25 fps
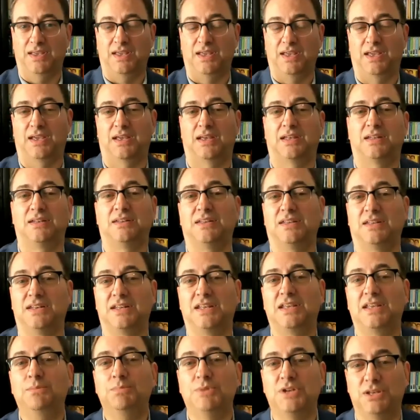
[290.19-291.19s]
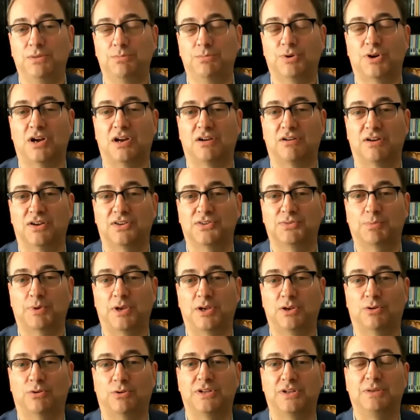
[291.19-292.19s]
and inhibiting progress
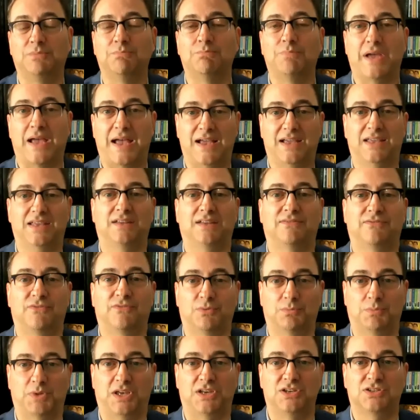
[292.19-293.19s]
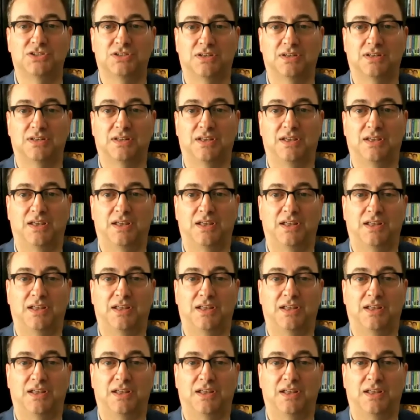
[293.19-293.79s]
by holding back information